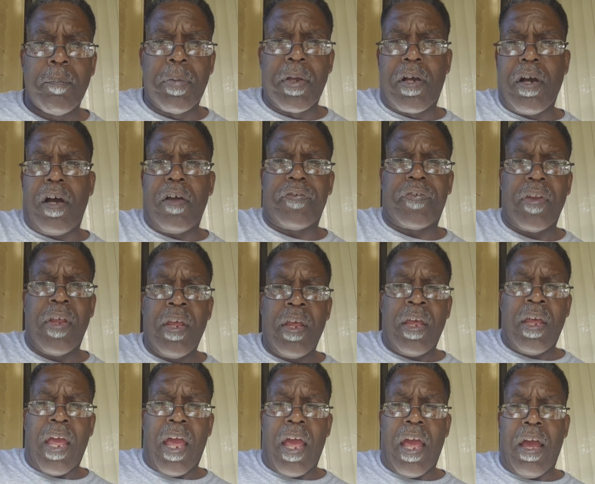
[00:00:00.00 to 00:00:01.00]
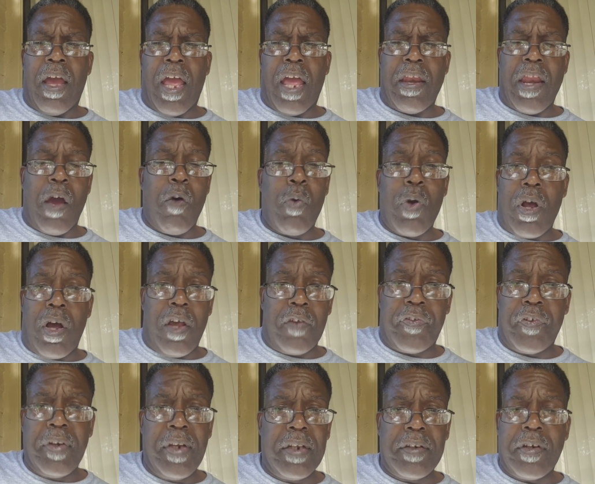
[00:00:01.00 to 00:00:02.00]
Because, and we
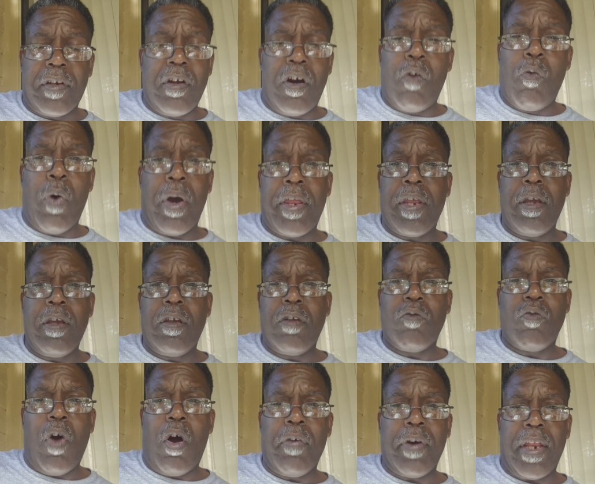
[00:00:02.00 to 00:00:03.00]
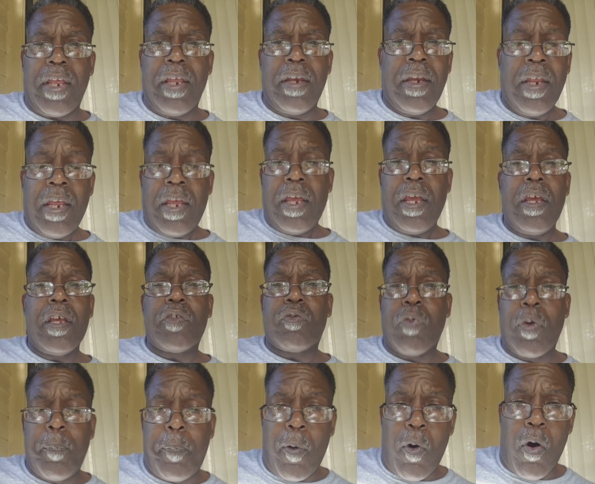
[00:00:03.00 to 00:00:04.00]
also need to know what he wrote in
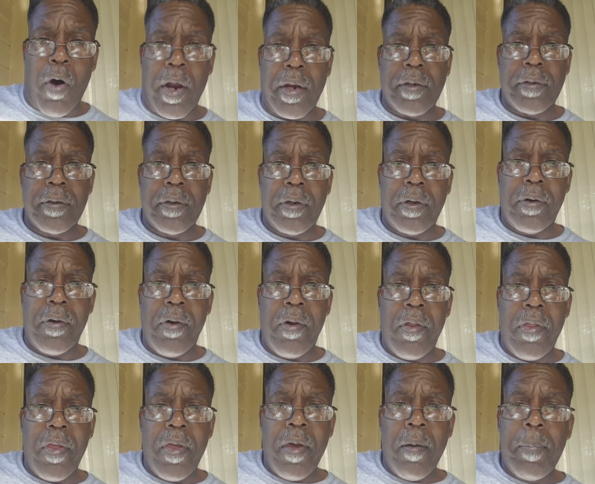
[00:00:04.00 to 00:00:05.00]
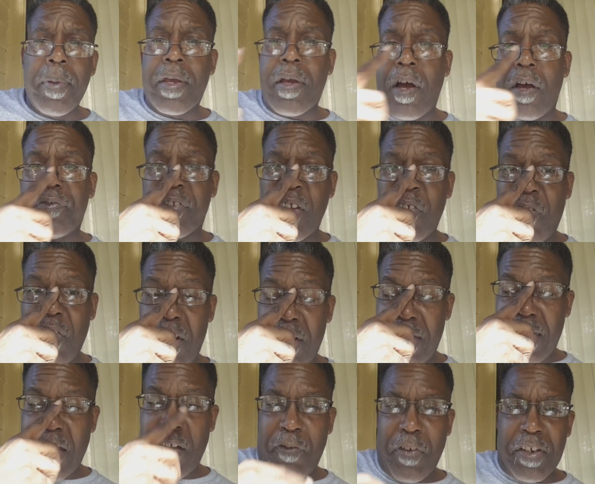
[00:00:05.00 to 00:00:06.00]
his report. Because
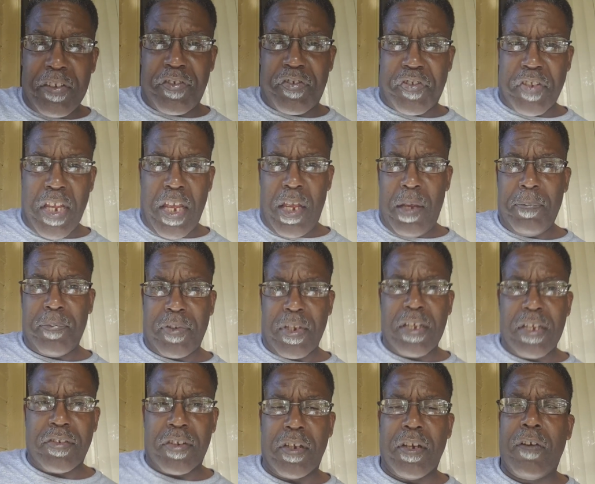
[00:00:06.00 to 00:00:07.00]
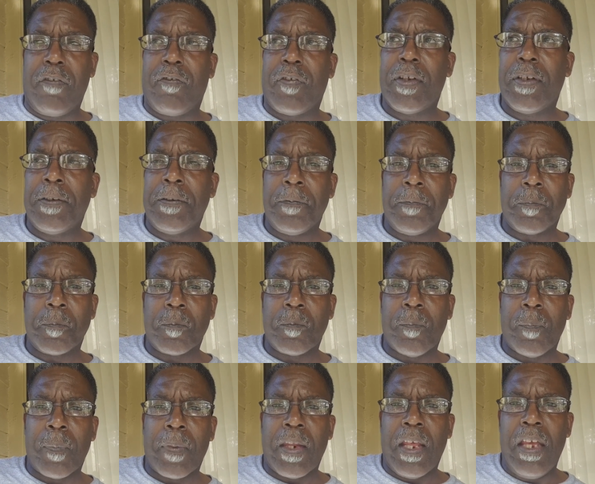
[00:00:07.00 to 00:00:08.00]
if it seems as if
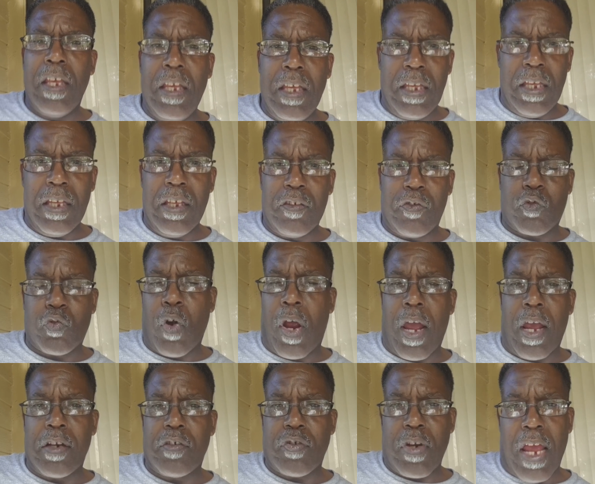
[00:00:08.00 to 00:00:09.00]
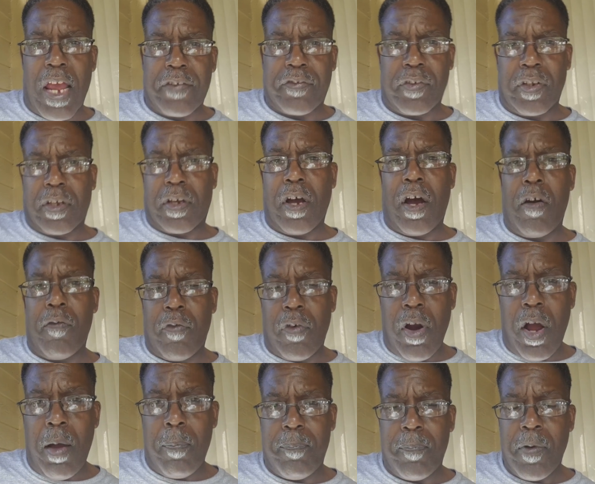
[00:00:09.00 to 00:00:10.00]
he is trying to actually
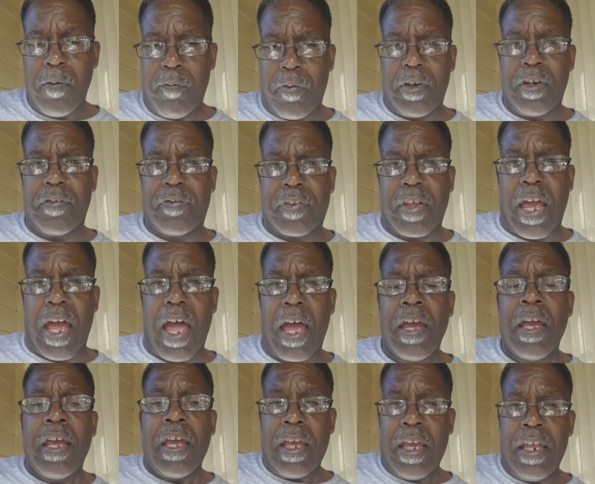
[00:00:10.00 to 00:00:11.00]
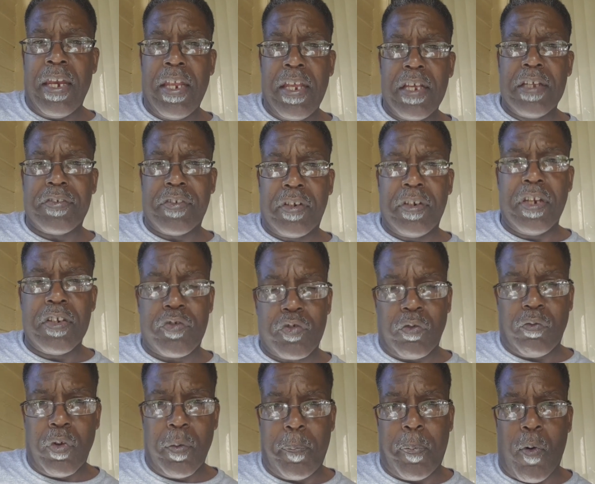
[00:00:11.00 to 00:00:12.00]
cover up for this guy in his
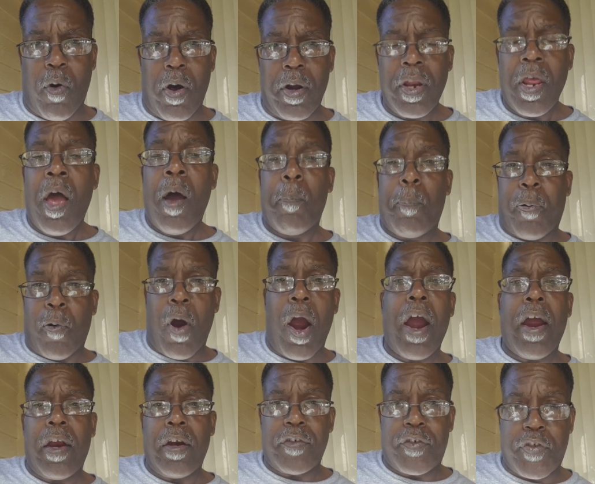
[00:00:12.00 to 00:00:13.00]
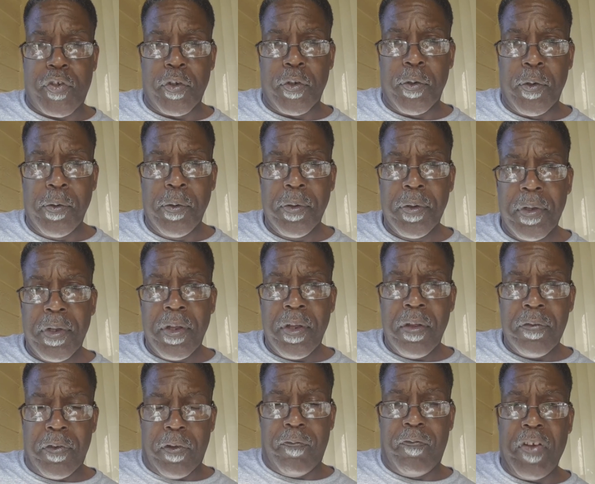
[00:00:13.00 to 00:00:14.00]
initial report prior to
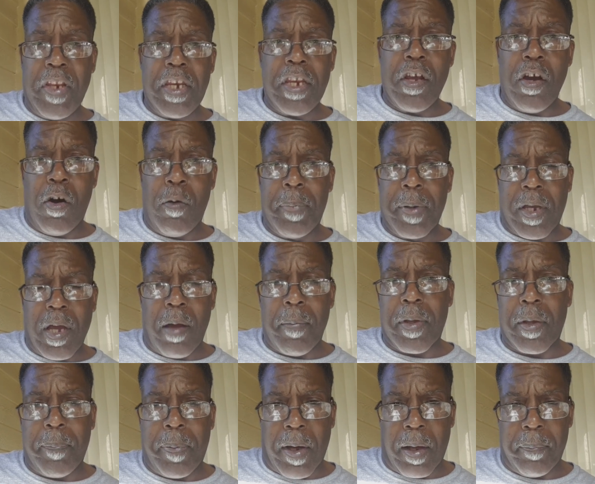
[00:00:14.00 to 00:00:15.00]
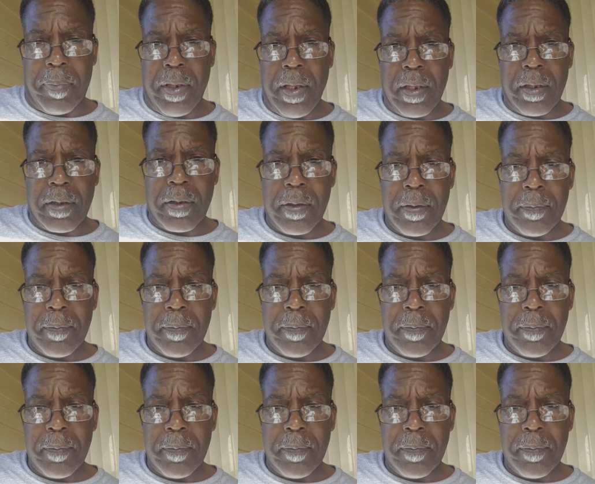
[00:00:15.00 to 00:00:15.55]
the video becoming public,